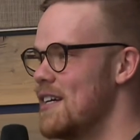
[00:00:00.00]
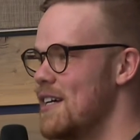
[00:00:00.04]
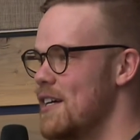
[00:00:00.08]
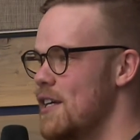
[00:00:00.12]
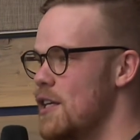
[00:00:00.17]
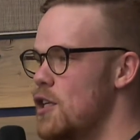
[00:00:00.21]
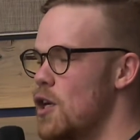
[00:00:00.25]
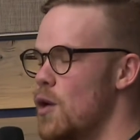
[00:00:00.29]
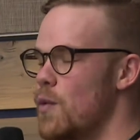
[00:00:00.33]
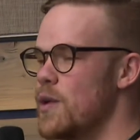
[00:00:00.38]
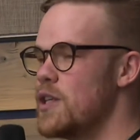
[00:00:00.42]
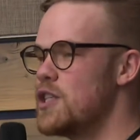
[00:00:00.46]

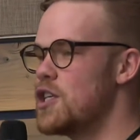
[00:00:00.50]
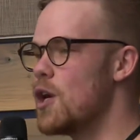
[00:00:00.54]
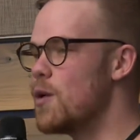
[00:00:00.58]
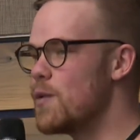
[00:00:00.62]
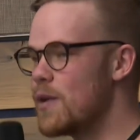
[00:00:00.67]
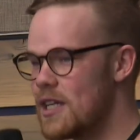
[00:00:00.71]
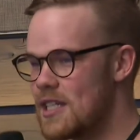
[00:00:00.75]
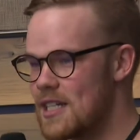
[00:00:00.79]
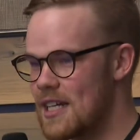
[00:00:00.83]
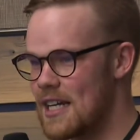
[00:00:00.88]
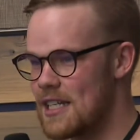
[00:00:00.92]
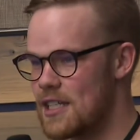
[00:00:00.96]
you know, we don't
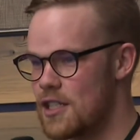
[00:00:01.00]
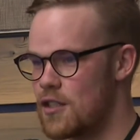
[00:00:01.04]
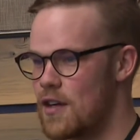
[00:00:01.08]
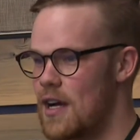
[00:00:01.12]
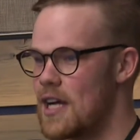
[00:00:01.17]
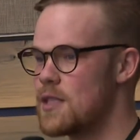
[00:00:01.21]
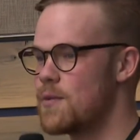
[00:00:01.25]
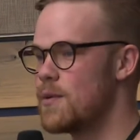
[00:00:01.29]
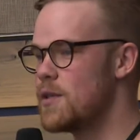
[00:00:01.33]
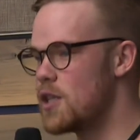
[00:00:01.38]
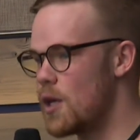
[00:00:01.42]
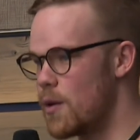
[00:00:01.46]
need to get
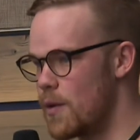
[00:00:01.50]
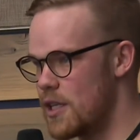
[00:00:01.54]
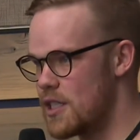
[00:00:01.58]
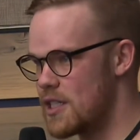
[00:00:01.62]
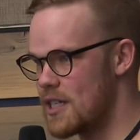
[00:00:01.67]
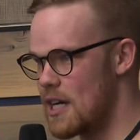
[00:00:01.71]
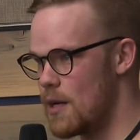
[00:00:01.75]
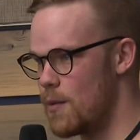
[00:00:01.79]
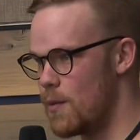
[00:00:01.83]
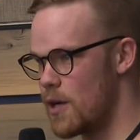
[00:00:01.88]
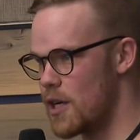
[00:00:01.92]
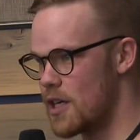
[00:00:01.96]
stressed, we don't need to
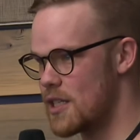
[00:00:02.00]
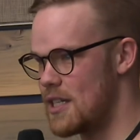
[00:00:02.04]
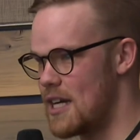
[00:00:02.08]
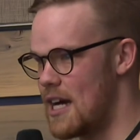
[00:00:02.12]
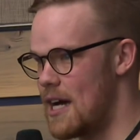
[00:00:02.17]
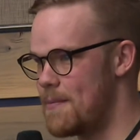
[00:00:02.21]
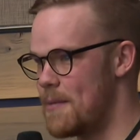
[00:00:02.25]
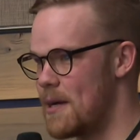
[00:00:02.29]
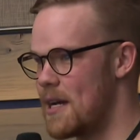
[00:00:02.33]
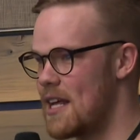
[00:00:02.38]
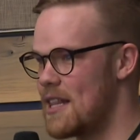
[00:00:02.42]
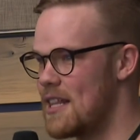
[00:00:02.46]
get worked
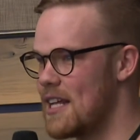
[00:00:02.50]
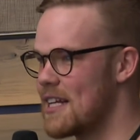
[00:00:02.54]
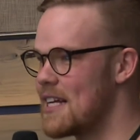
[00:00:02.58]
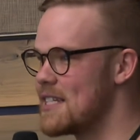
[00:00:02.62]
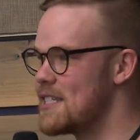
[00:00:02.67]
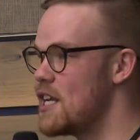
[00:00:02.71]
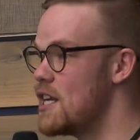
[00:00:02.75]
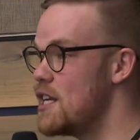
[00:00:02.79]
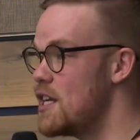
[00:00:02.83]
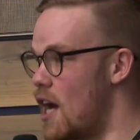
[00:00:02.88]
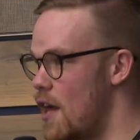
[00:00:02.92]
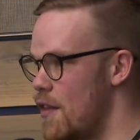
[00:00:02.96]
up. And I think that's
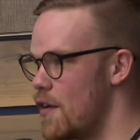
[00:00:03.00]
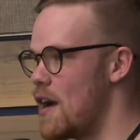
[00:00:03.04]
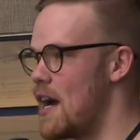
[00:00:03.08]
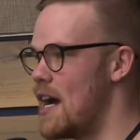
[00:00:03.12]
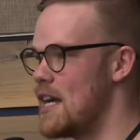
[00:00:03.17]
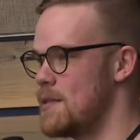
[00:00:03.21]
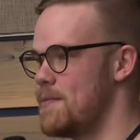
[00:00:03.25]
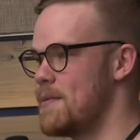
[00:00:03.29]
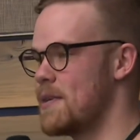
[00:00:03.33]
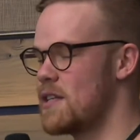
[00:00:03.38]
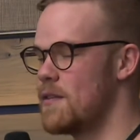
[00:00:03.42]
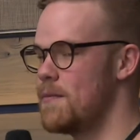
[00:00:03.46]
another
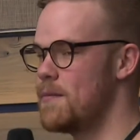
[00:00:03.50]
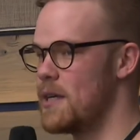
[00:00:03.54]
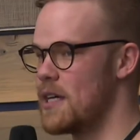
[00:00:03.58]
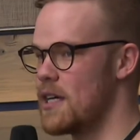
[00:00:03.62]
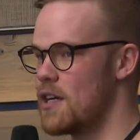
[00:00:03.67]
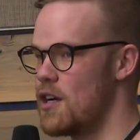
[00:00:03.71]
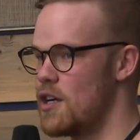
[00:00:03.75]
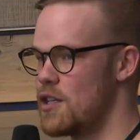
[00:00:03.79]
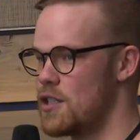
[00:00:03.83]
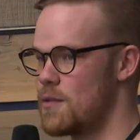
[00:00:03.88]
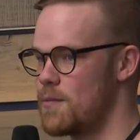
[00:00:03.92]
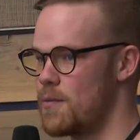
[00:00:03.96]
aspect of being an
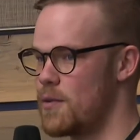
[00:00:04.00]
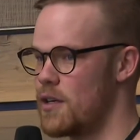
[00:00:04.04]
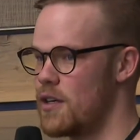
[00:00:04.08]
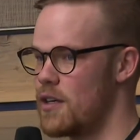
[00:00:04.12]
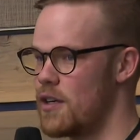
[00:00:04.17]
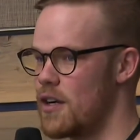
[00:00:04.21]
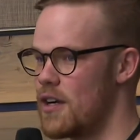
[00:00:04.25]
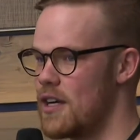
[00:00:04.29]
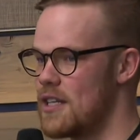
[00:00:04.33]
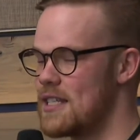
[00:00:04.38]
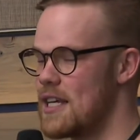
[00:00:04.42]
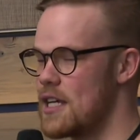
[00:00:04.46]

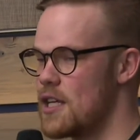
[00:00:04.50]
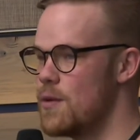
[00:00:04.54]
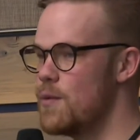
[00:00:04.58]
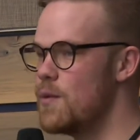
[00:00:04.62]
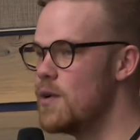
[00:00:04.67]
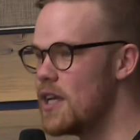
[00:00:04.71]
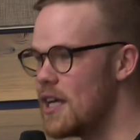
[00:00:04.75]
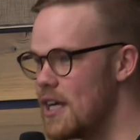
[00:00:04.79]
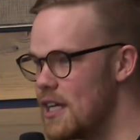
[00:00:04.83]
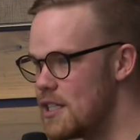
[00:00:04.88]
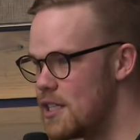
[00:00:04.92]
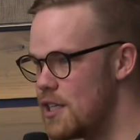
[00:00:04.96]
entrepreneur is that you
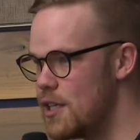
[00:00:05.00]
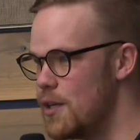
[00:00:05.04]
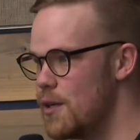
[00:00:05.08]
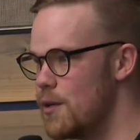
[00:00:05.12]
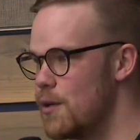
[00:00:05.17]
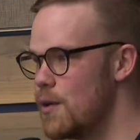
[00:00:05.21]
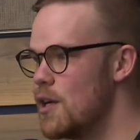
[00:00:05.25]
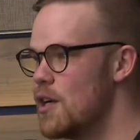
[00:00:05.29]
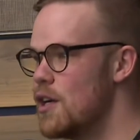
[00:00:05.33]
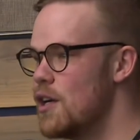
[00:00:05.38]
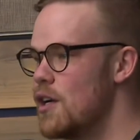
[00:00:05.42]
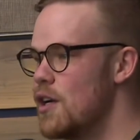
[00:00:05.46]
need
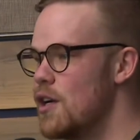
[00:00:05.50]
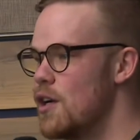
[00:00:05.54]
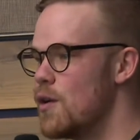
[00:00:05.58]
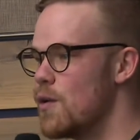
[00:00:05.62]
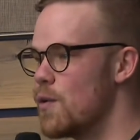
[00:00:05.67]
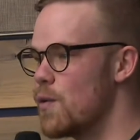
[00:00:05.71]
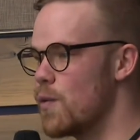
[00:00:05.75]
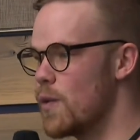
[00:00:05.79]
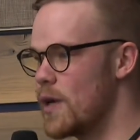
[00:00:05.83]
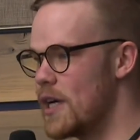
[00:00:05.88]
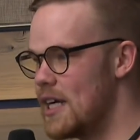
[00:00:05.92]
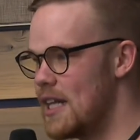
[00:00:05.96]
to
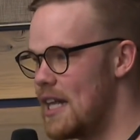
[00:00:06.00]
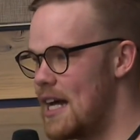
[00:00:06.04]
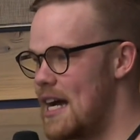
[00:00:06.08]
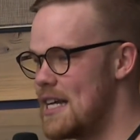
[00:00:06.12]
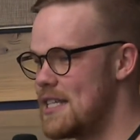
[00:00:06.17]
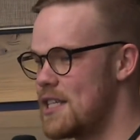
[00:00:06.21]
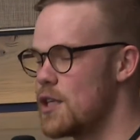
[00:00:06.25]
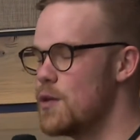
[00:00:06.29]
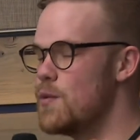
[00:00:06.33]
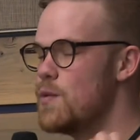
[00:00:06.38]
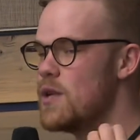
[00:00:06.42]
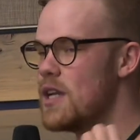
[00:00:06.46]
realize
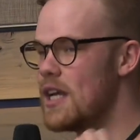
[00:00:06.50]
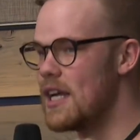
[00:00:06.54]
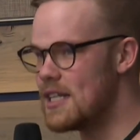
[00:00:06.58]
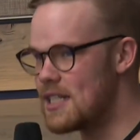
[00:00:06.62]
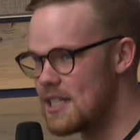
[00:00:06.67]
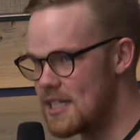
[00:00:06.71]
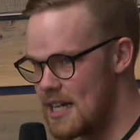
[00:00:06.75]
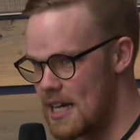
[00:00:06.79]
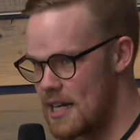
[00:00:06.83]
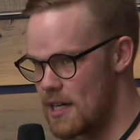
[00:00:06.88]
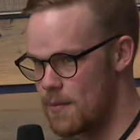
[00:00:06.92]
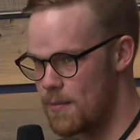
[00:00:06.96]
you need to
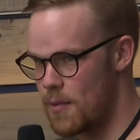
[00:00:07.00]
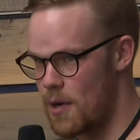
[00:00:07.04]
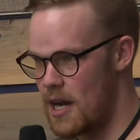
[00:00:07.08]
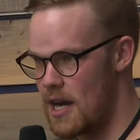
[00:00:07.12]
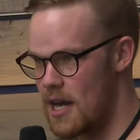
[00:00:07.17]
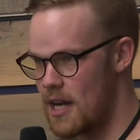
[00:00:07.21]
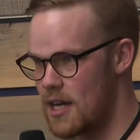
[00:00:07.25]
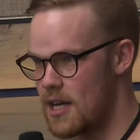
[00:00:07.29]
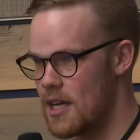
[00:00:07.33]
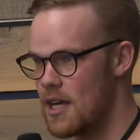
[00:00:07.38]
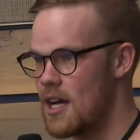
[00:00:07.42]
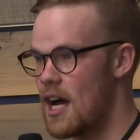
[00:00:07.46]
take a
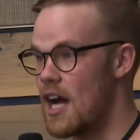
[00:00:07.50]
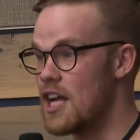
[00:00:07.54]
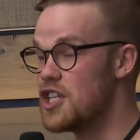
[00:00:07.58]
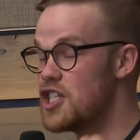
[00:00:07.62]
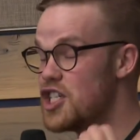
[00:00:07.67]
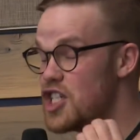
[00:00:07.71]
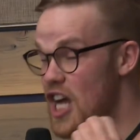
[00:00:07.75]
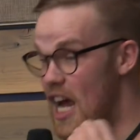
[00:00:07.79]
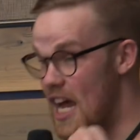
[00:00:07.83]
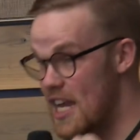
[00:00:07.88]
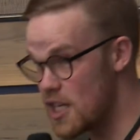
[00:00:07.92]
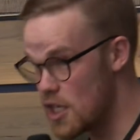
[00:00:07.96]
break, a
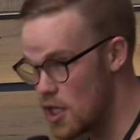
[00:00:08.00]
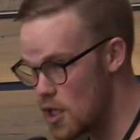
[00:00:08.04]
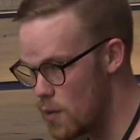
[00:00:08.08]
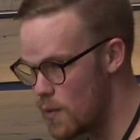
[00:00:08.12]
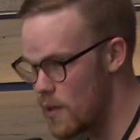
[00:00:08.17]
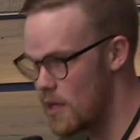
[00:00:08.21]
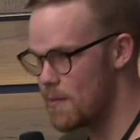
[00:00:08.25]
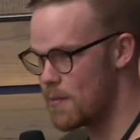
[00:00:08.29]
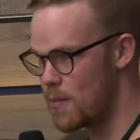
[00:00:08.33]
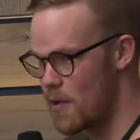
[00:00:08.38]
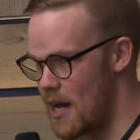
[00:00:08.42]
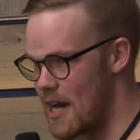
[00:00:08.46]

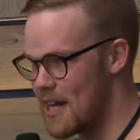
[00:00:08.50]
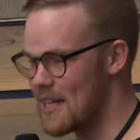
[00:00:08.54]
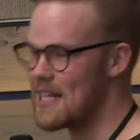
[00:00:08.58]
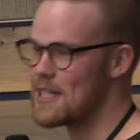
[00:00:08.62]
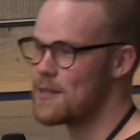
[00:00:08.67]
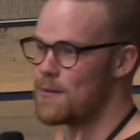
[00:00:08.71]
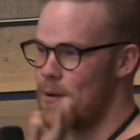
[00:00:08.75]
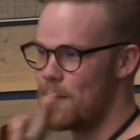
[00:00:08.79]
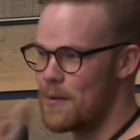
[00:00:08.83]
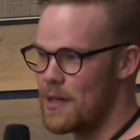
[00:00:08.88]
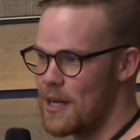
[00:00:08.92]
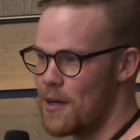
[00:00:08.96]
genuine break.
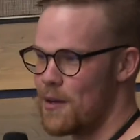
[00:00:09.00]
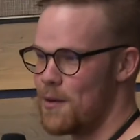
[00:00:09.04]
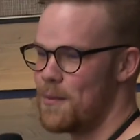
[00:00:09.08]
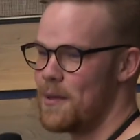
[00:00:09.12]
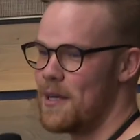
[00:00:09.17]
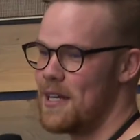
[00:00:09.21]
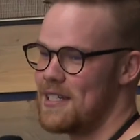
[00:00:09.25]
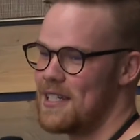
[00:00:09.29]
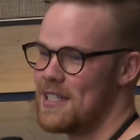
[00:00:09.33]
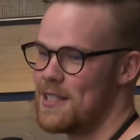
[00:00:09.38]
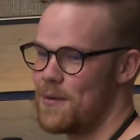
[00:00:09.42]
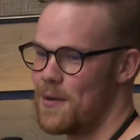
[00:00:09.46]
That's why we go to
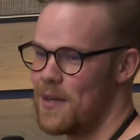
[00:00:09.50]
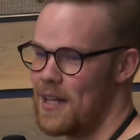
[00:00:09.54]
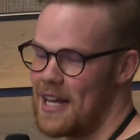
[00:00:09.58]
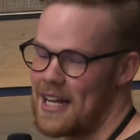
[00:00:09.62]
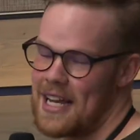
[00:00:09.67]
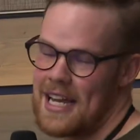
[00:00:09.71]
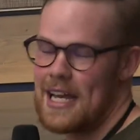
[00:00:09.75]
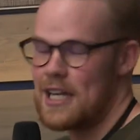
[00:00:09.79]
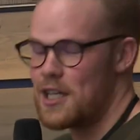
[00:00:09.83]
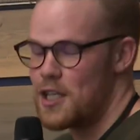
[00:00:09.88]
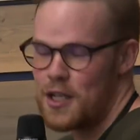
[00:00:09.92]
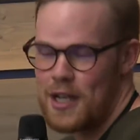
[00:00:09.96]
places where like
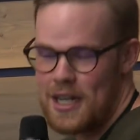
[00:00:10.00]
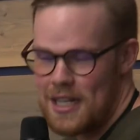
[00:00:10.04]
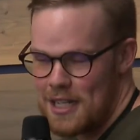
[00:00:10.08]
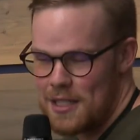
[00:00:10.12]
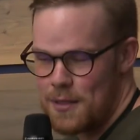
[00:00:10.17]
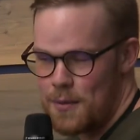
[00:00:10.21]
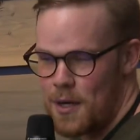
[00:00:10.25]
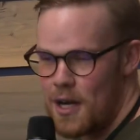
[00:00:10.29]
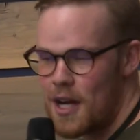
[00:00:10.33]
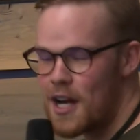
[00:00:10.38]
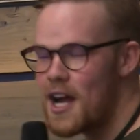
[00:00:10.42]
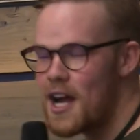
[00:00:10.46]
internet doesn't work.